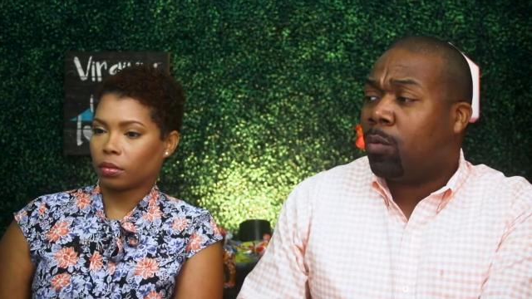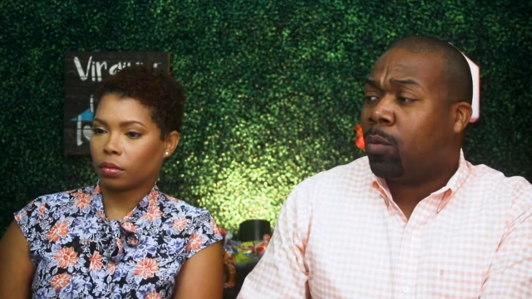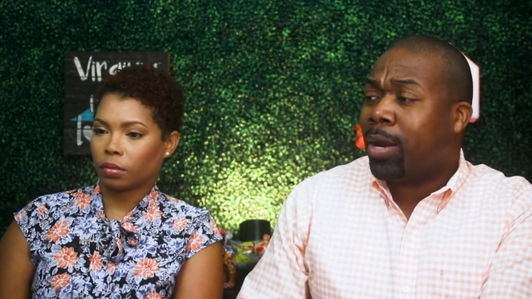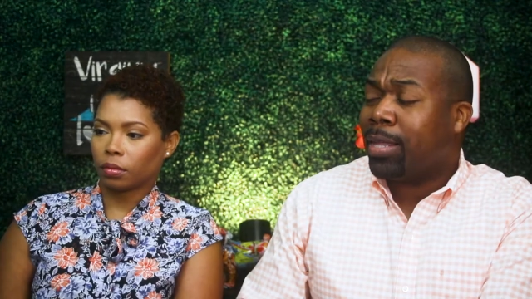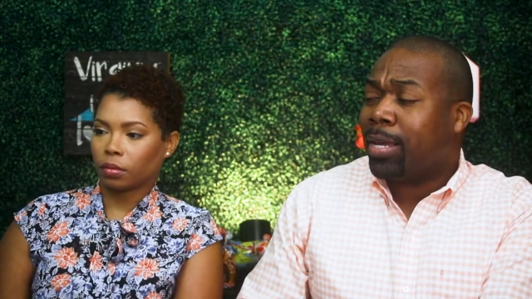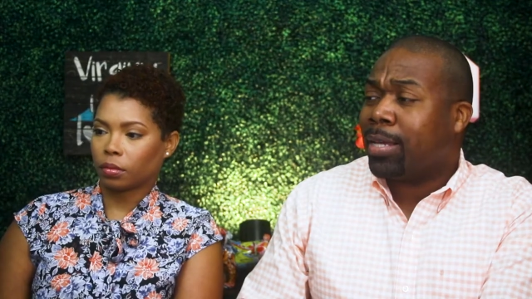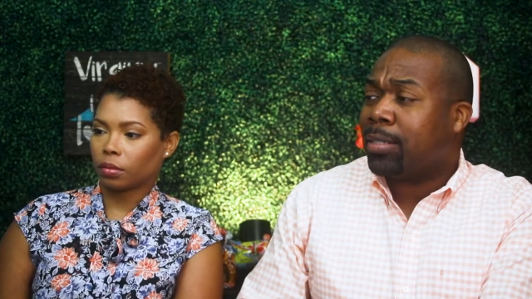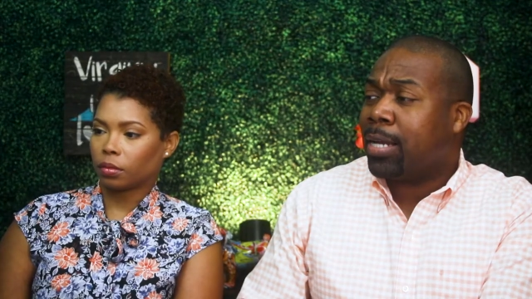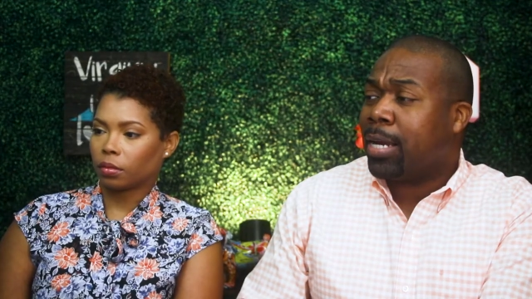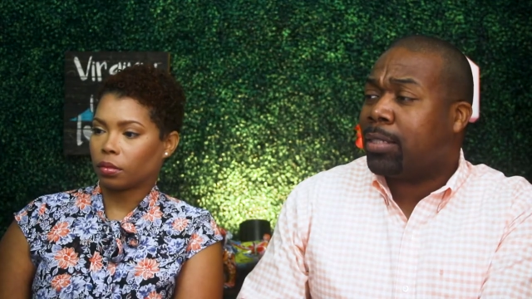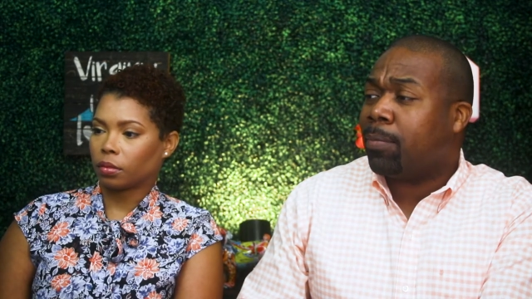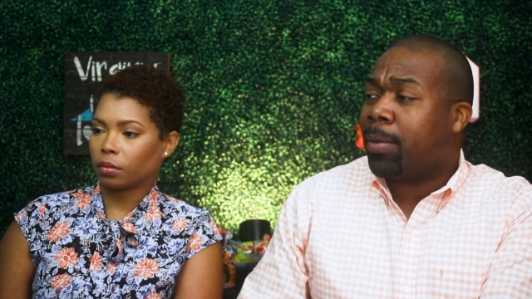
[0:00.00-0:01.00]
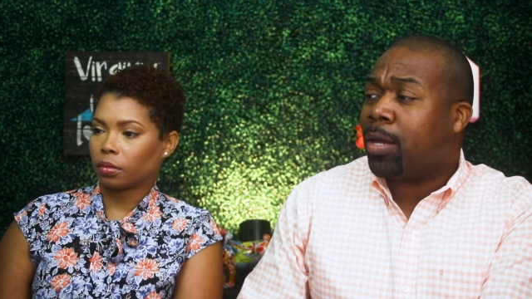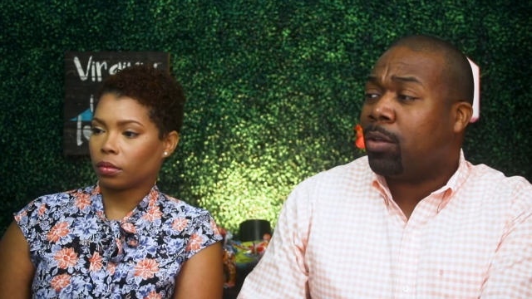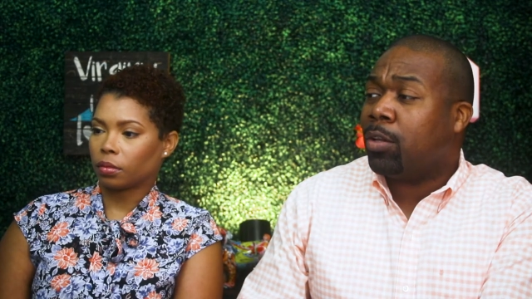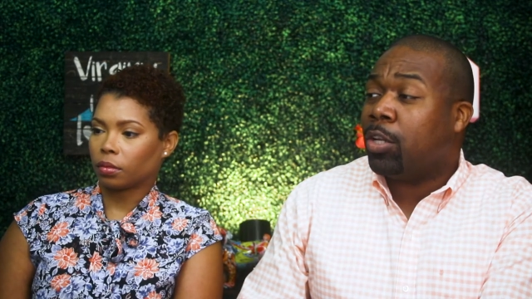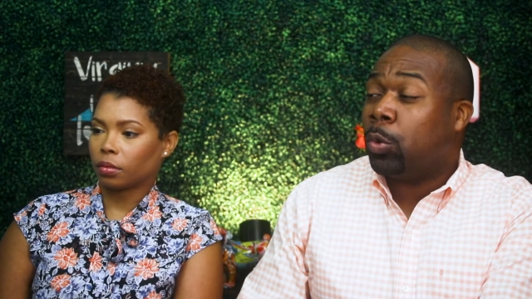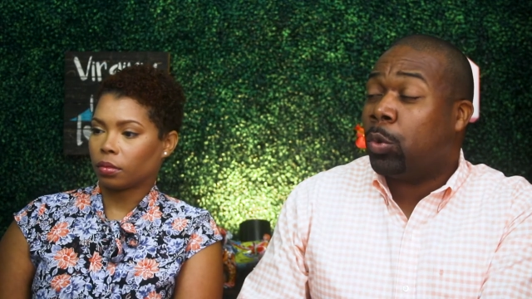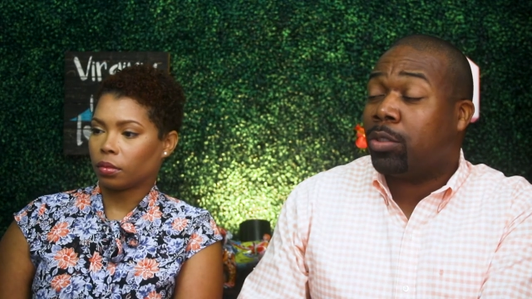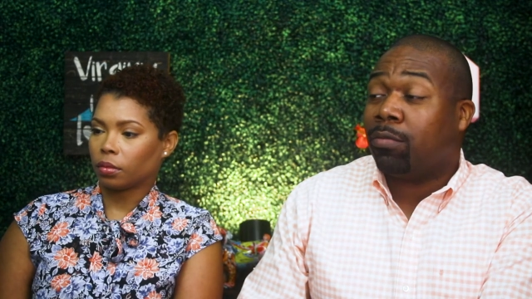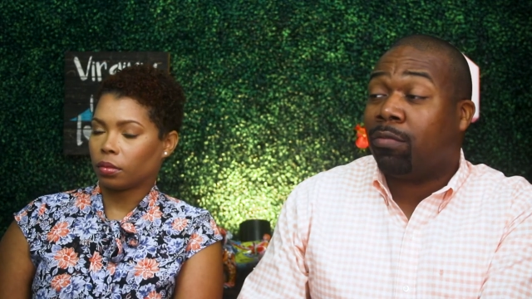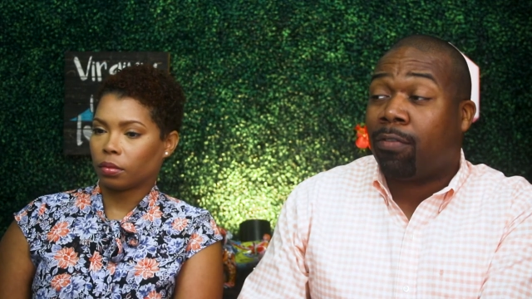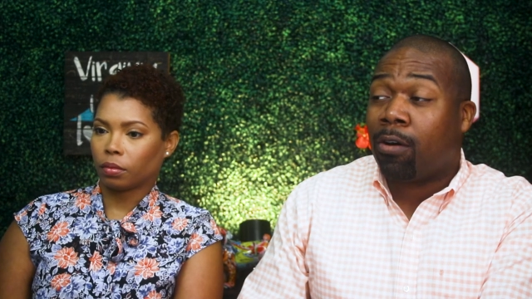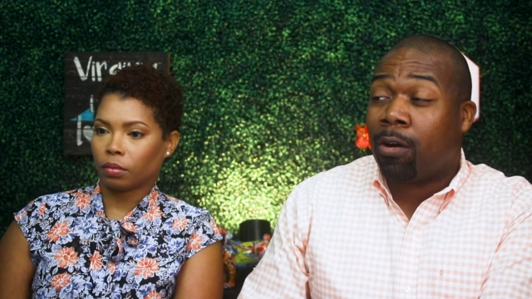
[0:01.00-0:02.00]
Speaker 1: What I think is nice about Newington
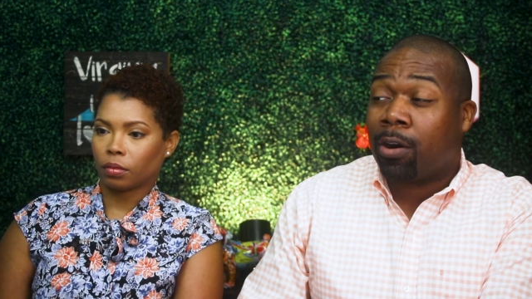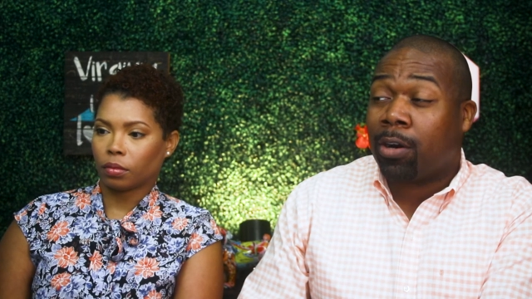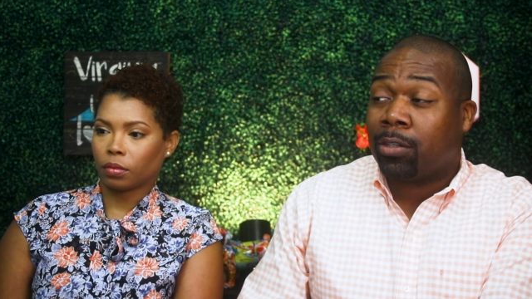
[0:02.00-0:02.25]
Forest